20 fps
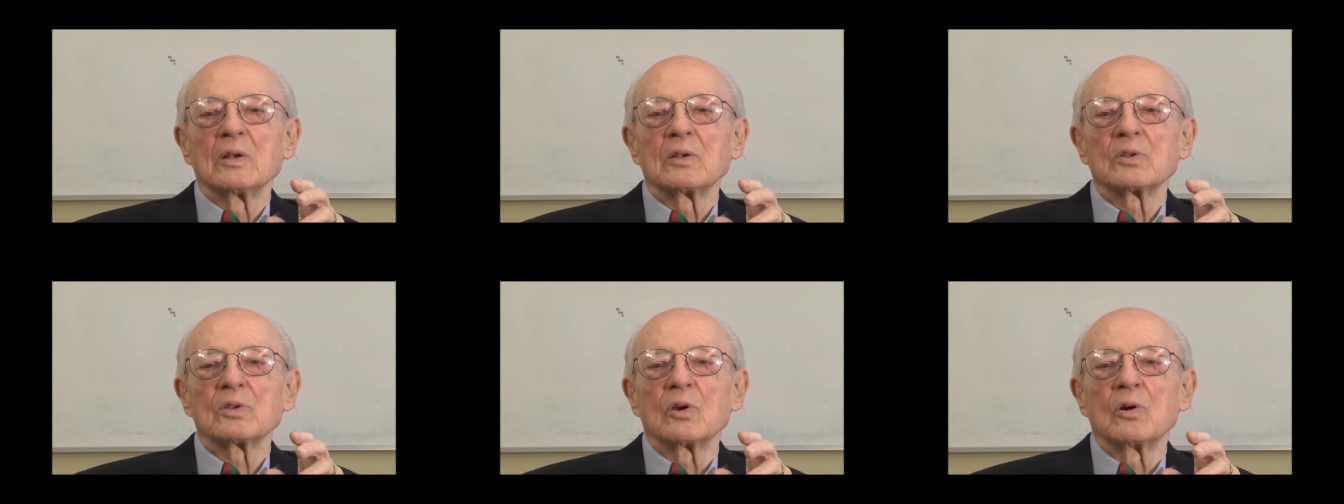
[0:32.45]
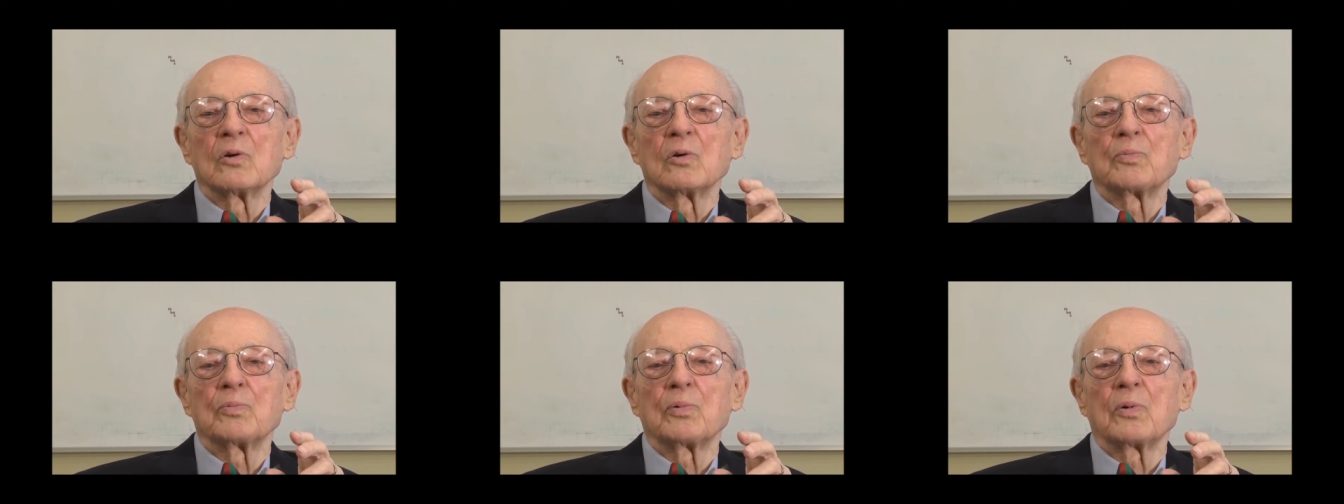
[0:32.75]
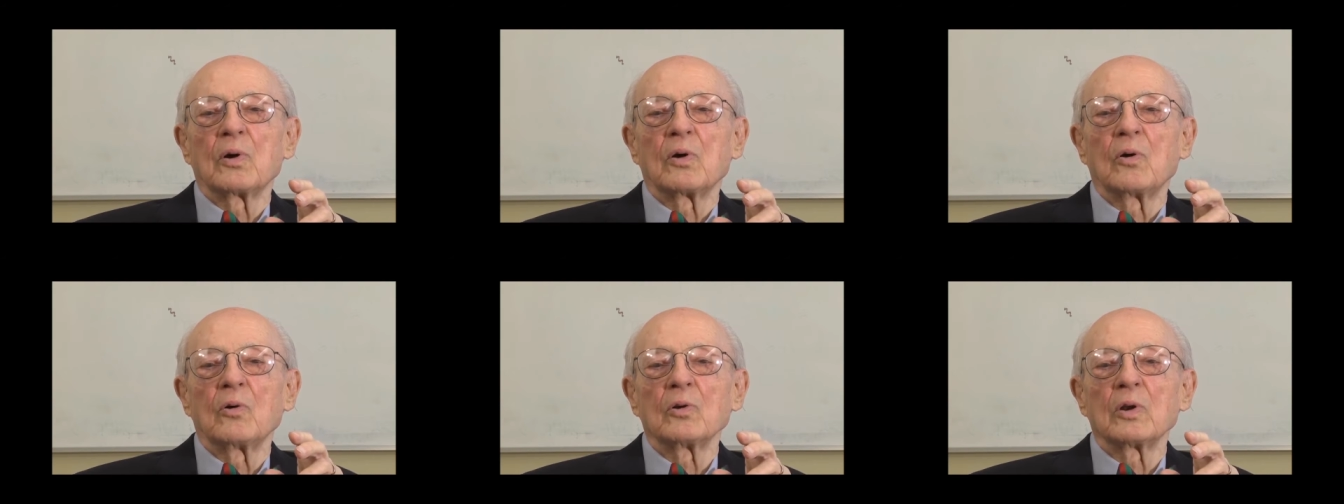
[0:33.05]
So
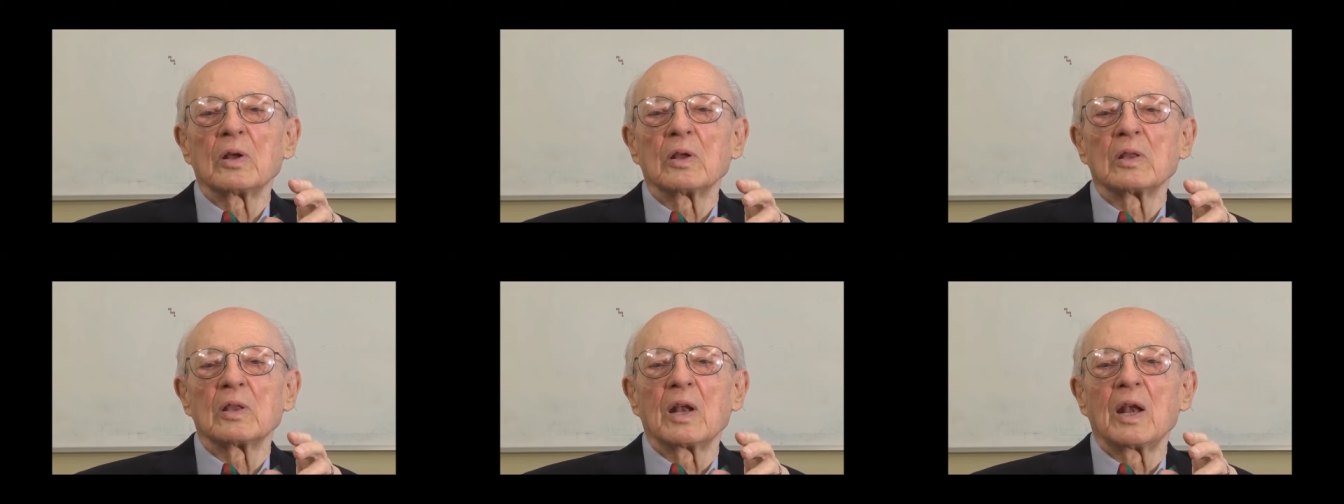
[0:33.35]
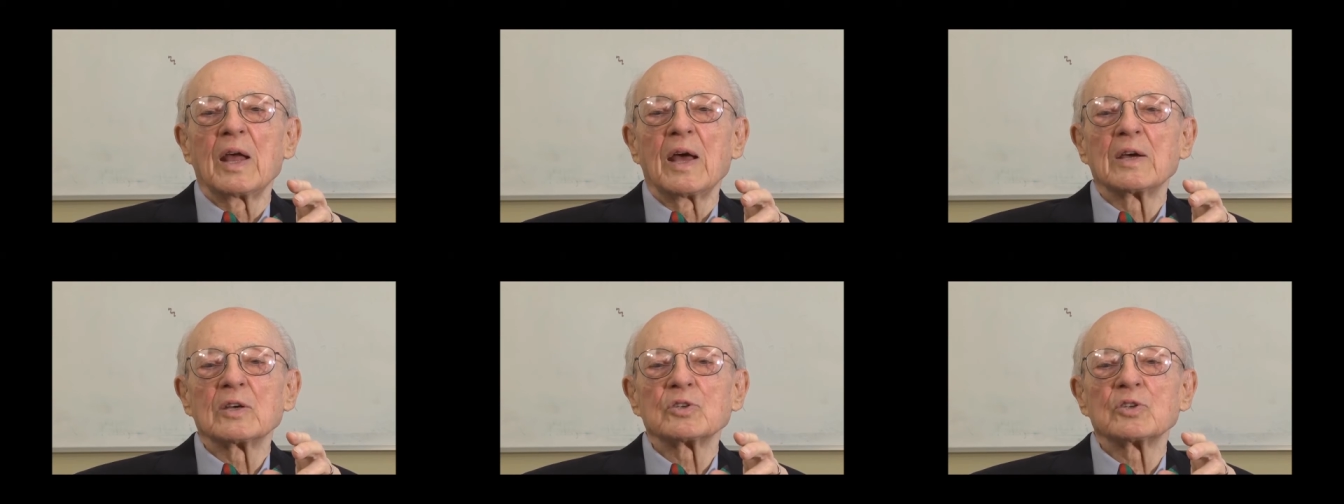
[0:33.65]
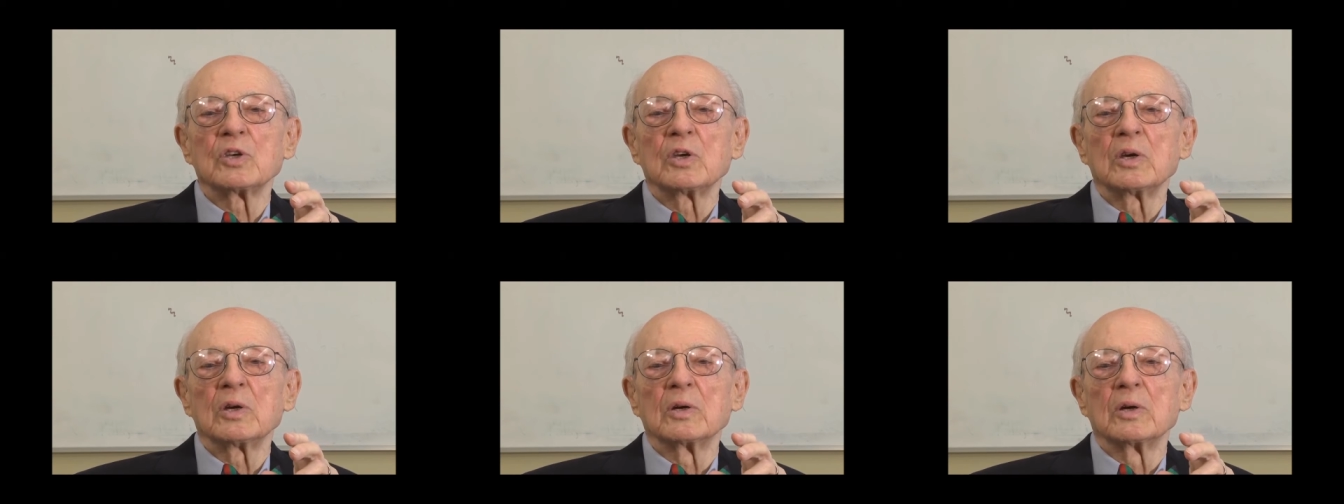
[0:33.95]
only in the
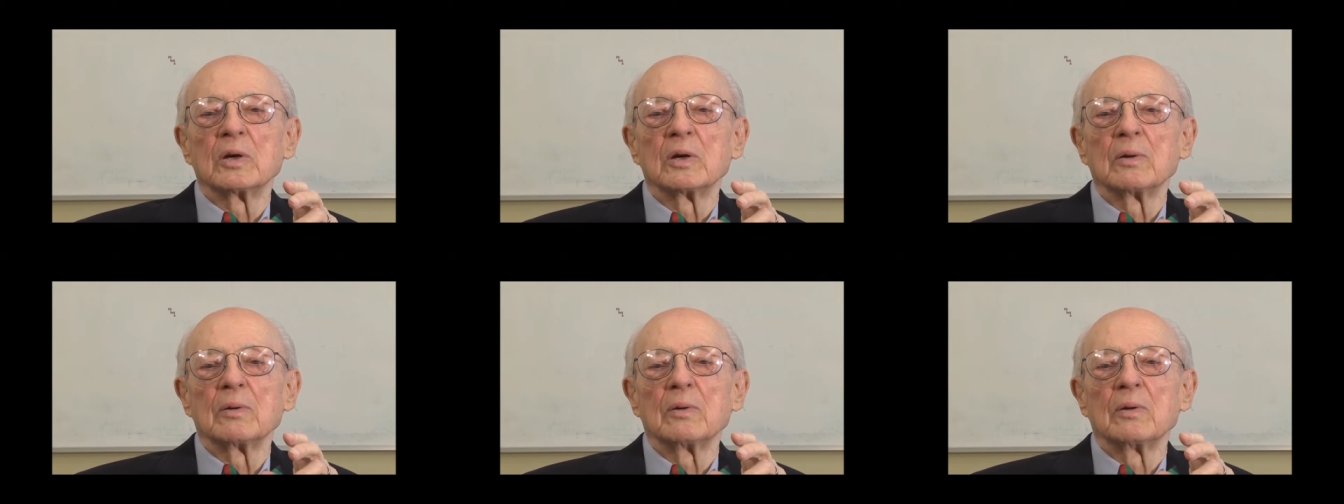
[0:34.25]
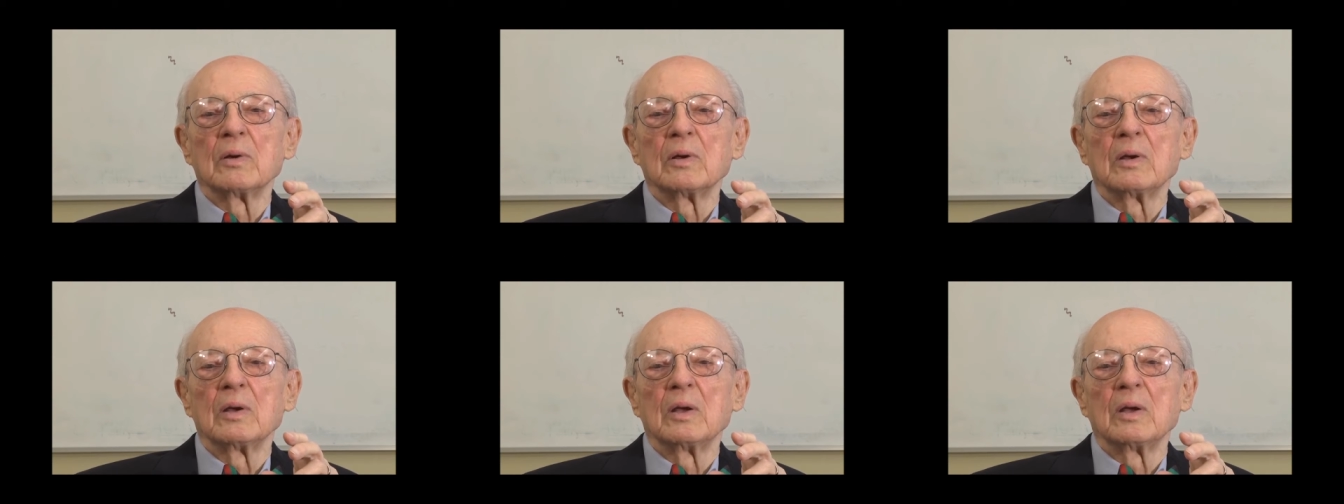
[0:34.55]
last year